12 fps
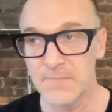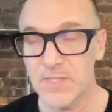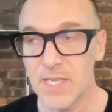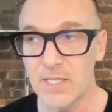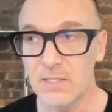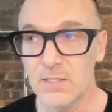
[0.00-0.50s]

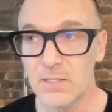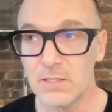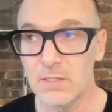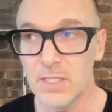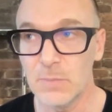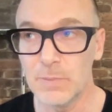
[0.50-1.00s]
and
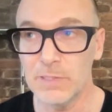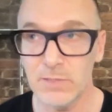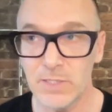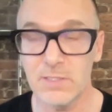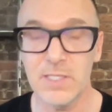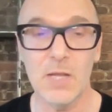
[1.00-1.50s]
the ability
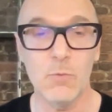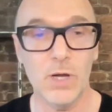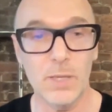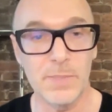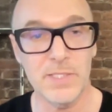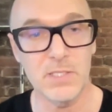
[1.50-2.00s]
to say, well,
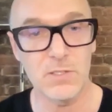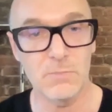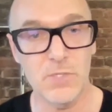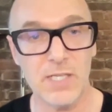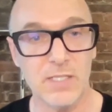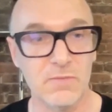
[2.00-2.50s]
our business
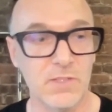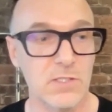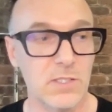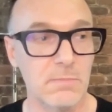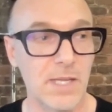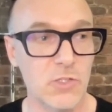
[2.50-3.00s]
objective is
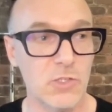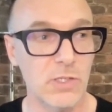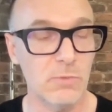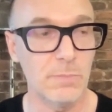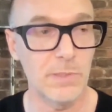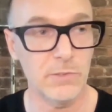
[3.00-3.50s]
to make sure that
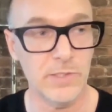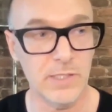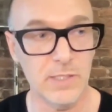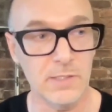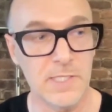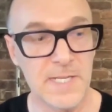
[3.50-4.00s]
we're
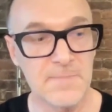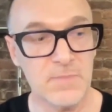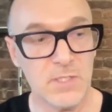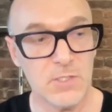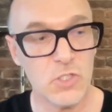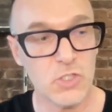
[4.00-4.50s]
building
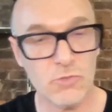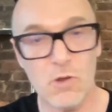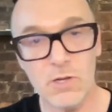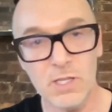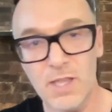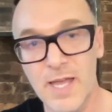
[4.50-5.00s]

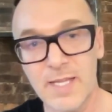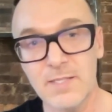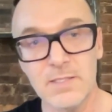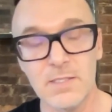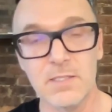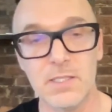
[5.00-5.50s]
strong
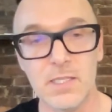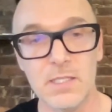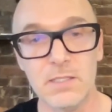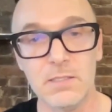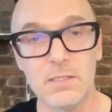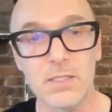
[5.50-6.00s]
alliances
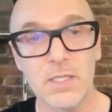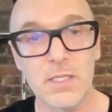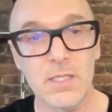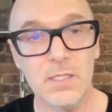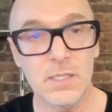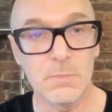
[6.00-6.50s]
in
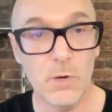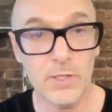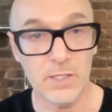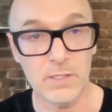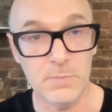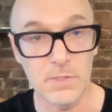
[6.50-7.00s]
the
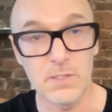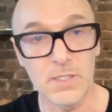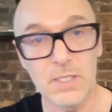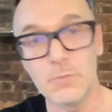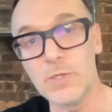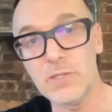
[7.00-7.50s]
market
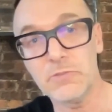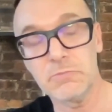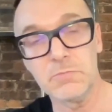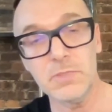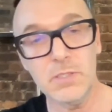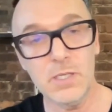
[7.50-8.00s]
community with
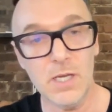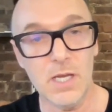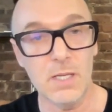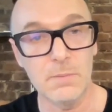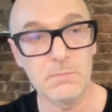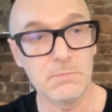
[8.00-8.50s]

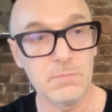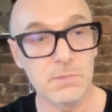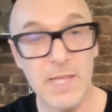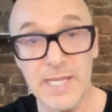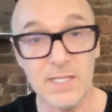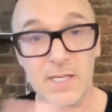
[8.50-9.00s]
um,
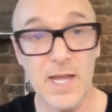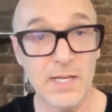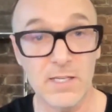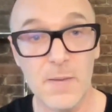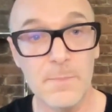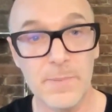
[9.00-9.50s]
like kind
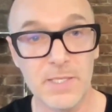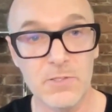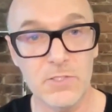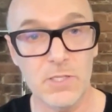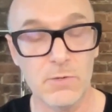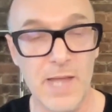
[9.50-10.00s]
companies.
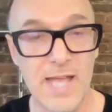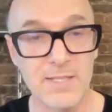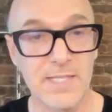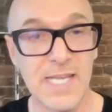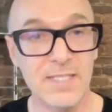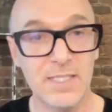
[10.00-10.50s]
So as
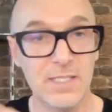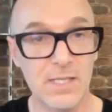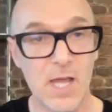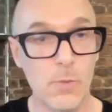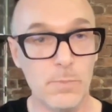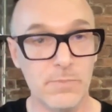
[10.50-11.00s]
they need
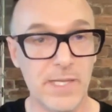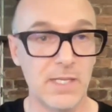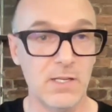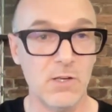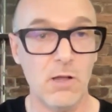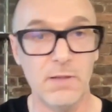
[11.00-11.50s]
help, they can
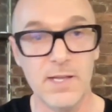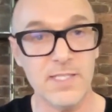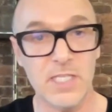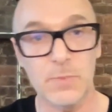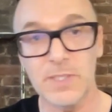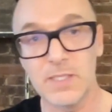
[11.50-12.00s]
call us.
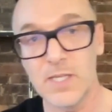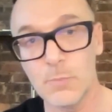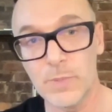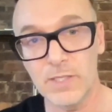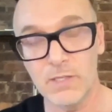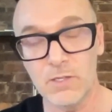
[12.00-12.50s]
As we need help,
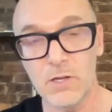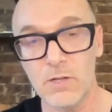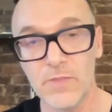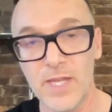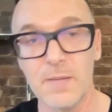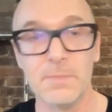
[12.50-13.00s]
we can call
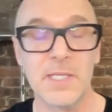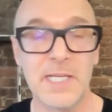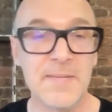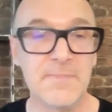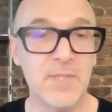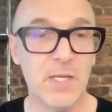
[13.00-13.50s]
them.
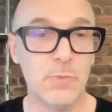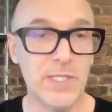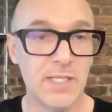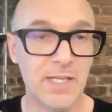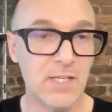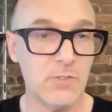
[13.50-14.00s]
And we
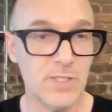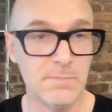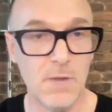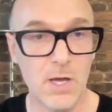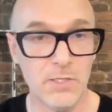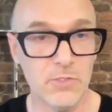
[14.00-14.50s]
can actually
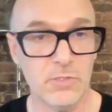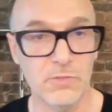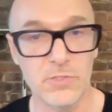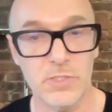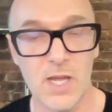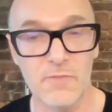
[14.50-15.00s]
monitor
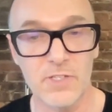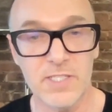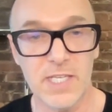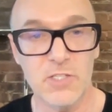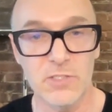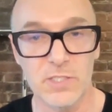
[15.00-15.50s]
those
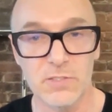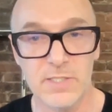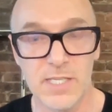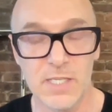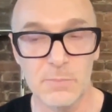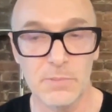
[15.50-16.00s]
conversations that are
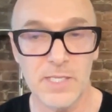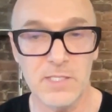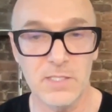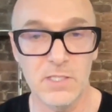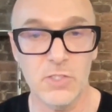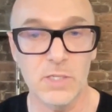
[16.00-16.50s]
taking place
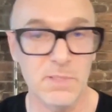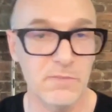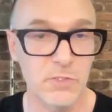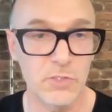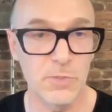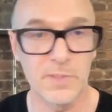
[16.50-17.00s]
and determine if
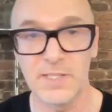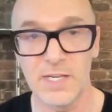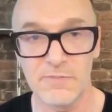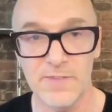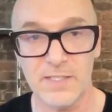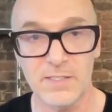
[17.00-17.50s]
you're doing that
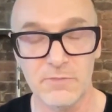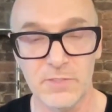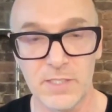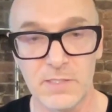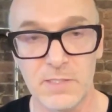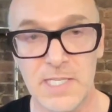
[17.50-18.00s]

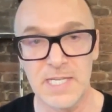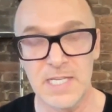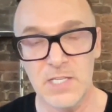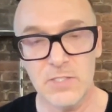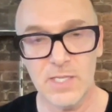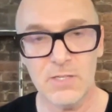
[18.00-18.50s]
effectively.
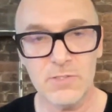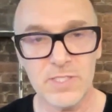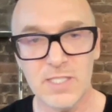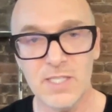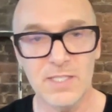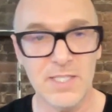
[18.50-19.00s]
So I don't see
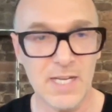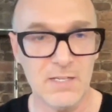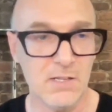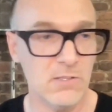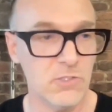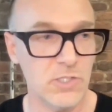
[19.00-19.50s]
that
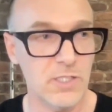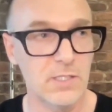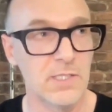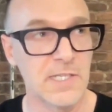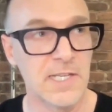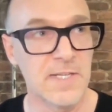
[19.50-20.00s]
technology
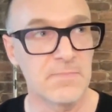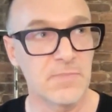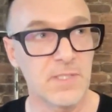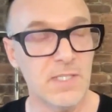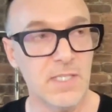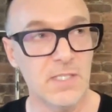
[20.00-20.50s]

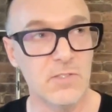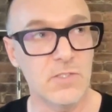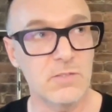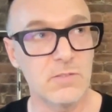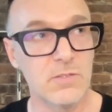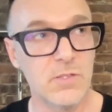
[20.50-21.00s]
is
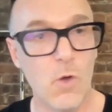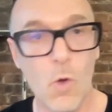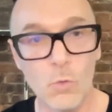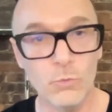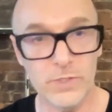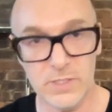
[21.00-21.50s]
the
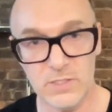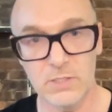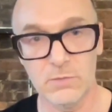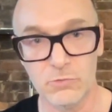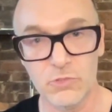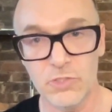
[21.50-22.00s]
only
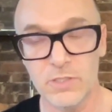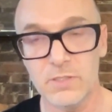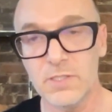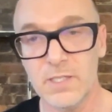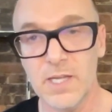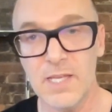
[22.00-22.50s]

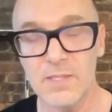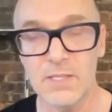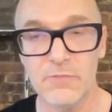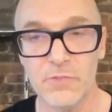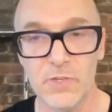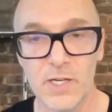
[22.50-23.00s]
solution. I think
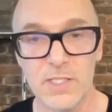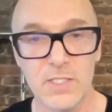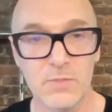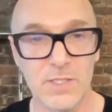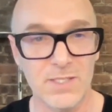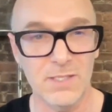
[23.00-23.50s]
for us,
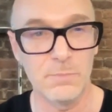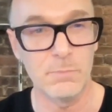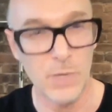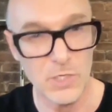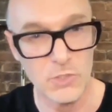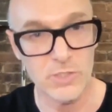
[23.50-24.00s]
it's a
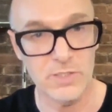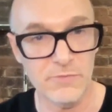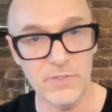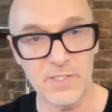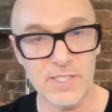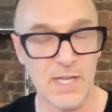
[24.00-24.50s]
bunch of
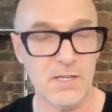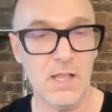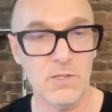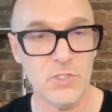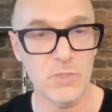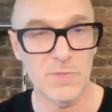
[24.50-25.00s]
different
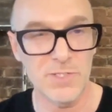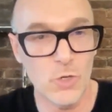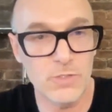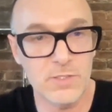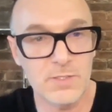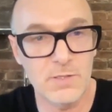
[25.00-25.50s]
technologies. We just
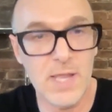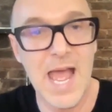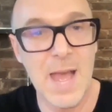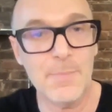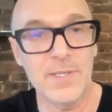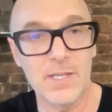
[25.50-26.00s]

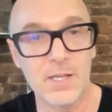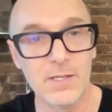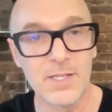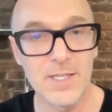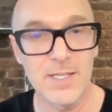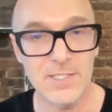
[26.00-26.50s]
happen to,
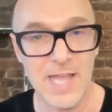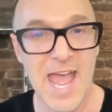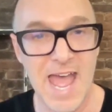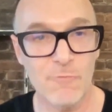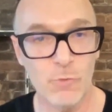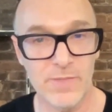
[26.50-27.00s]
to
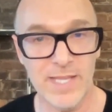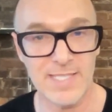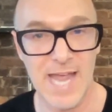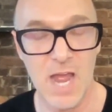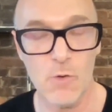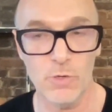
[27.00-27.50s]
have one that's
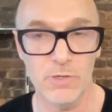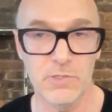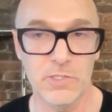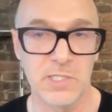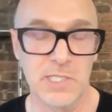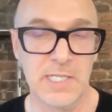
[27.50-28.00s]
ours